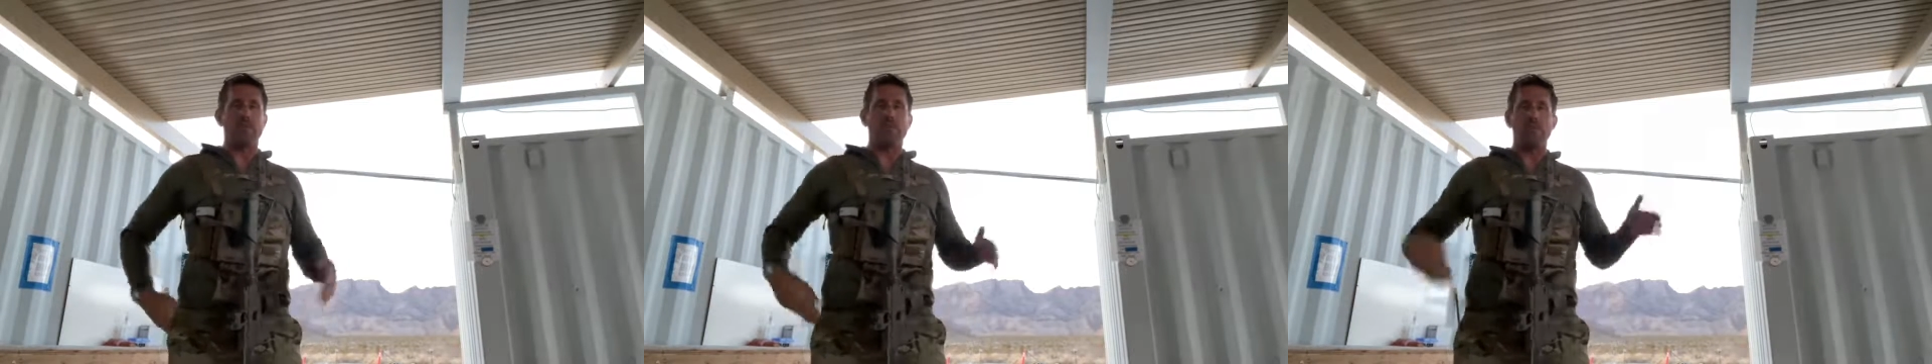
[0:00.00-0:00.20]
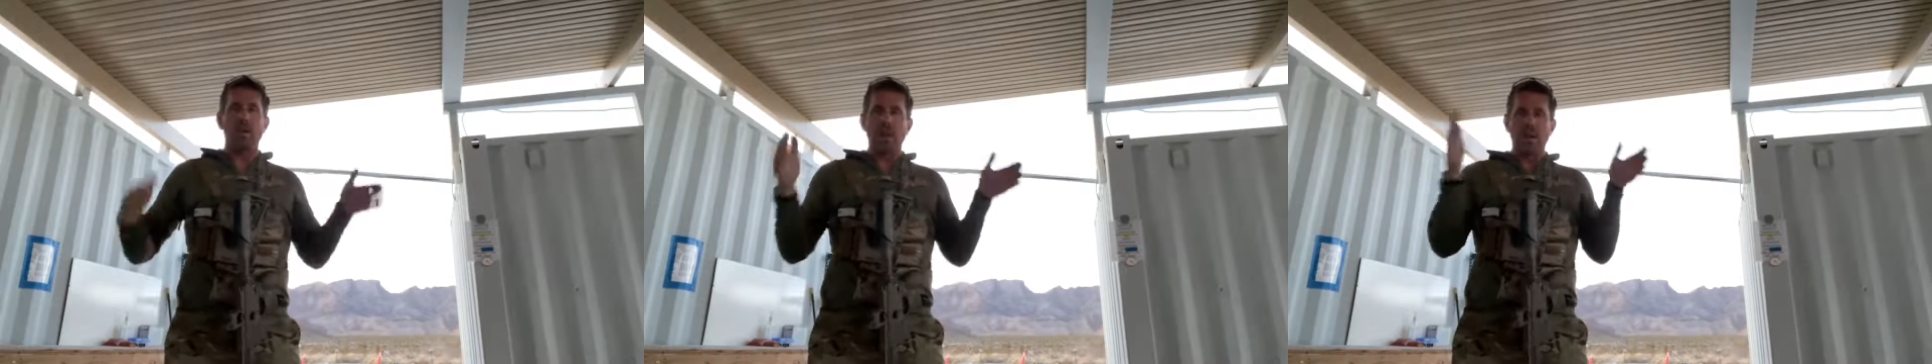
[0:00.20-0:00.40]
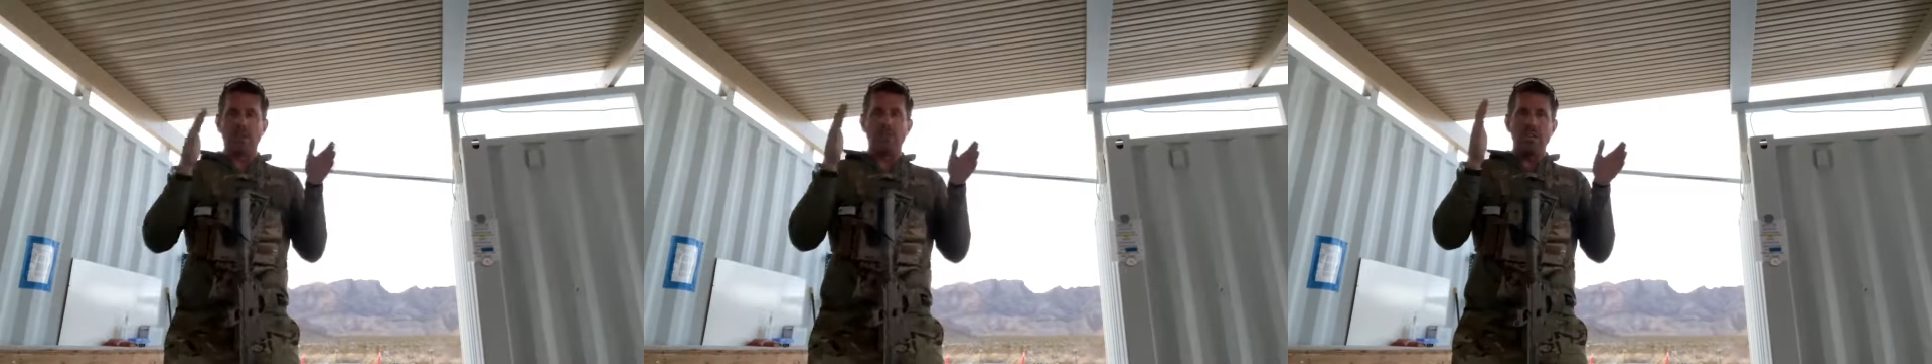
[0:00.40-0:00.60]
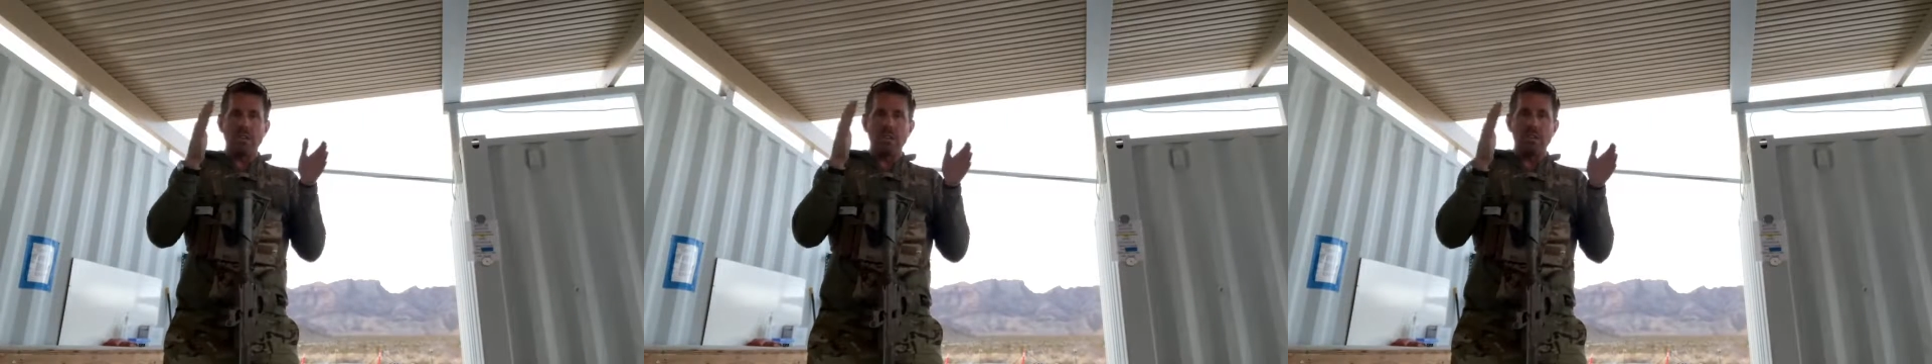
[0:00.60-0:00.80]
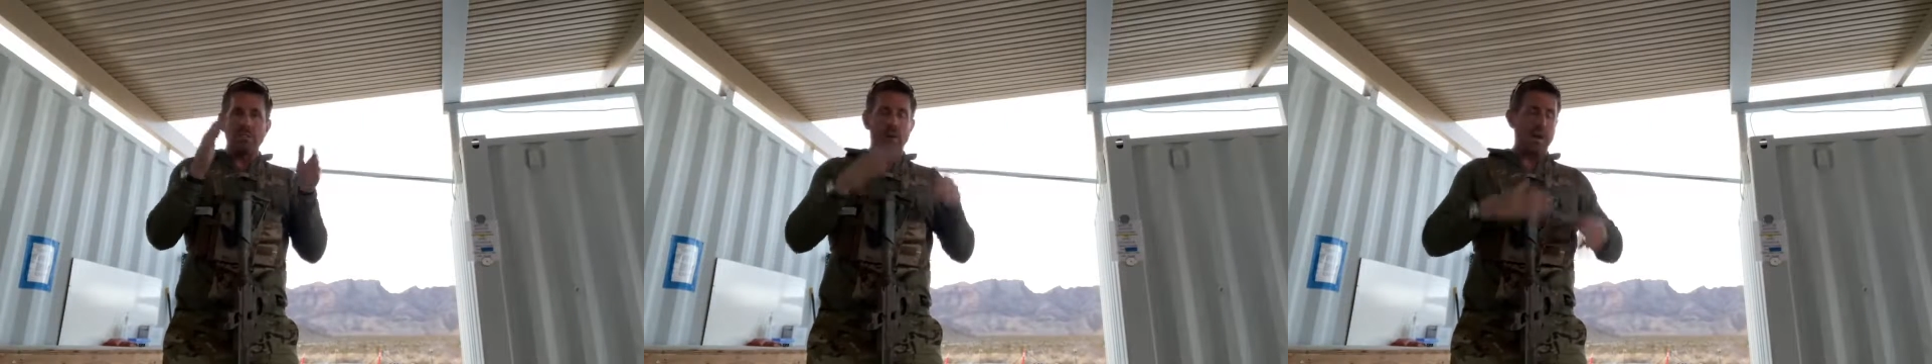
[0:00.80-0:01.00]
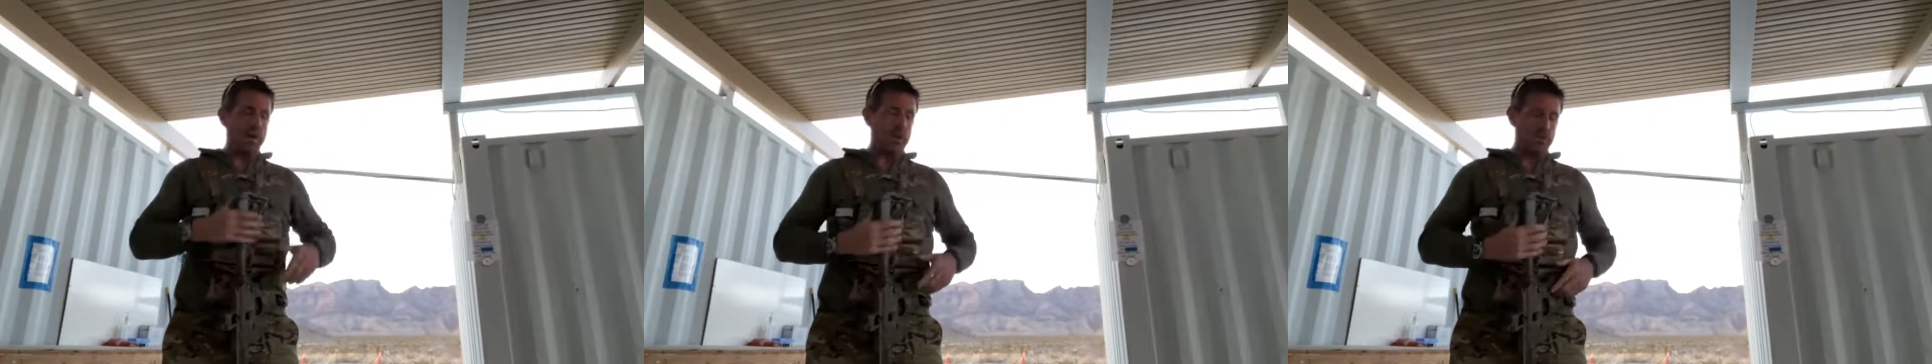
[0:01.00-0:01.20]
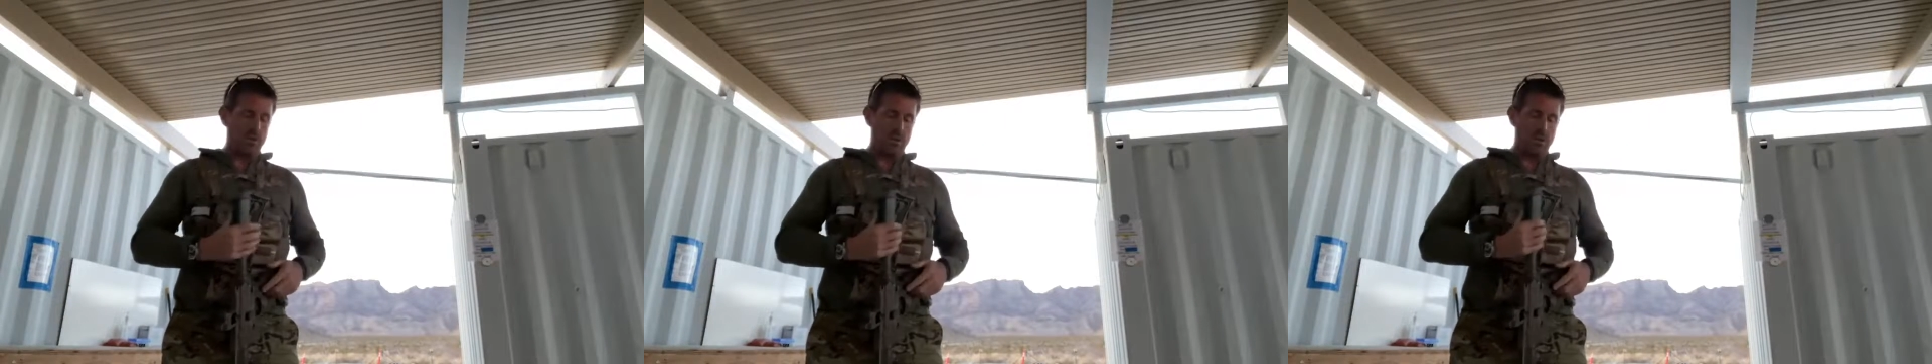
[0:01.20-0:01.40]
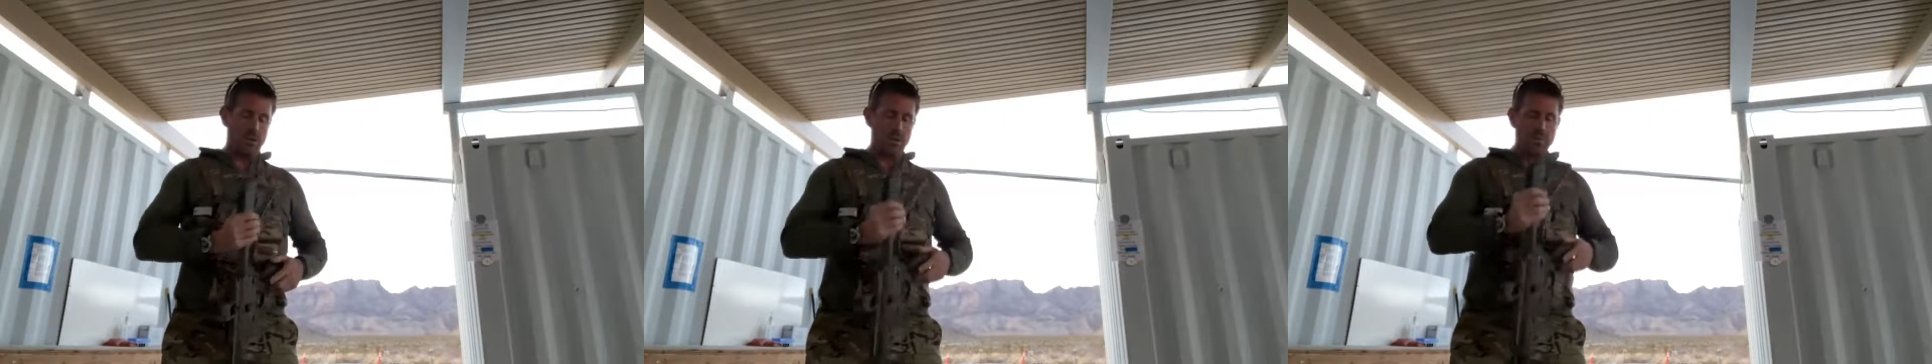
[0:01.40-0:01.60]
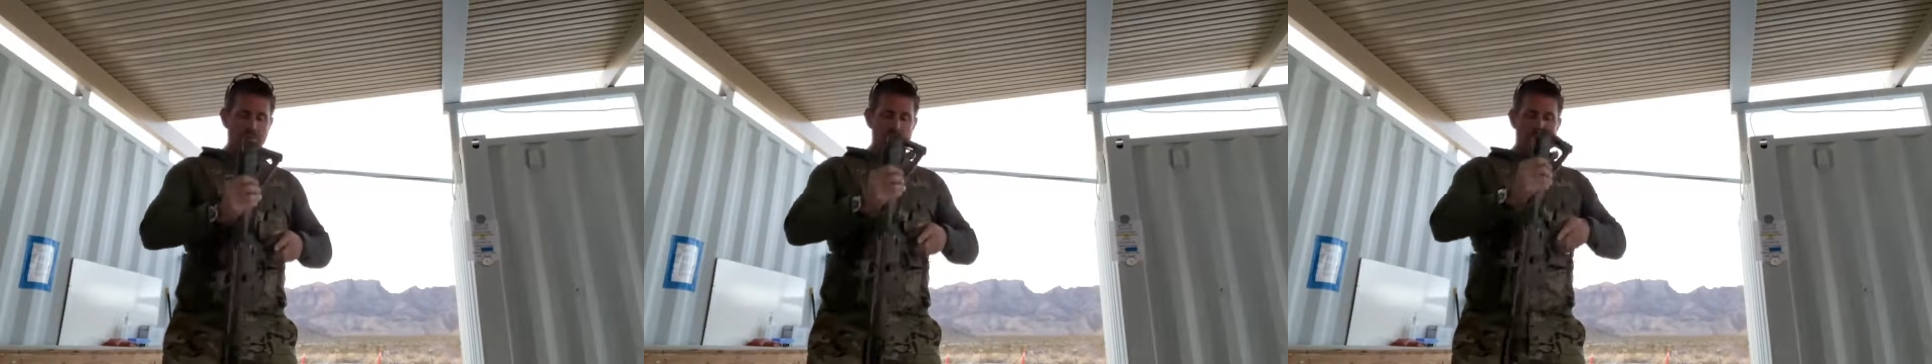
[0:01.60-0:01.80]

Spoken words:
If you got a teeny tiny little